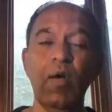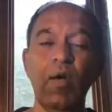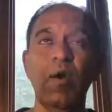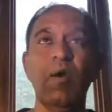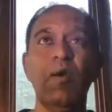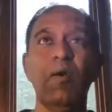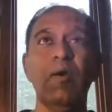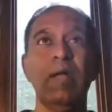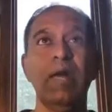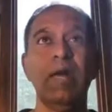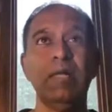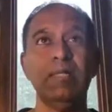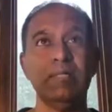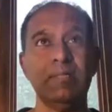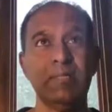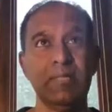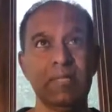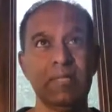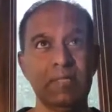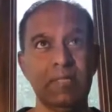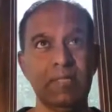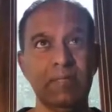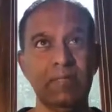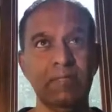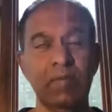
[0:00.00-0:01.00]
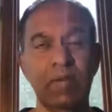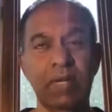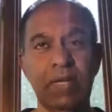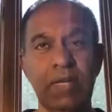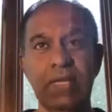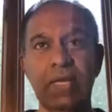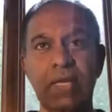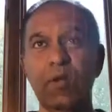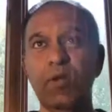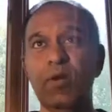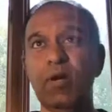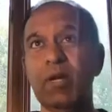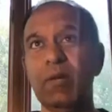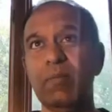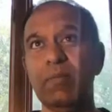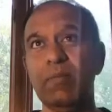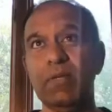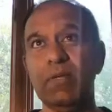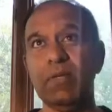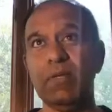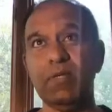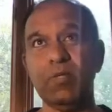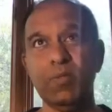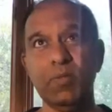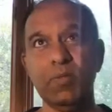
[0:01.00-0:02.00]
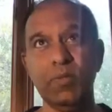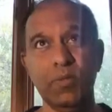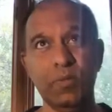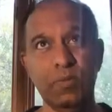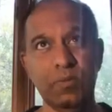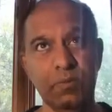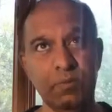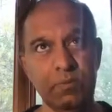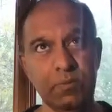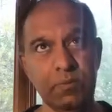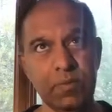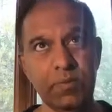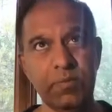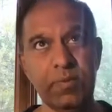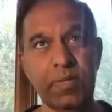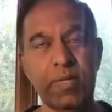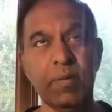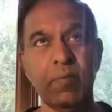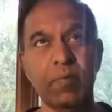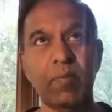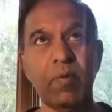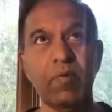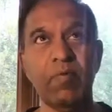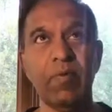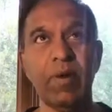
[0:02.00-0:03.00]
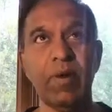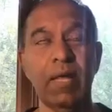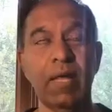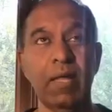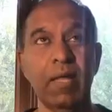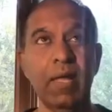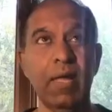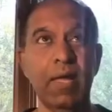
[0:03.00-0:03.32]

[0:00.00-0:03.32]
or unsuccessfully they're not able to create a profile.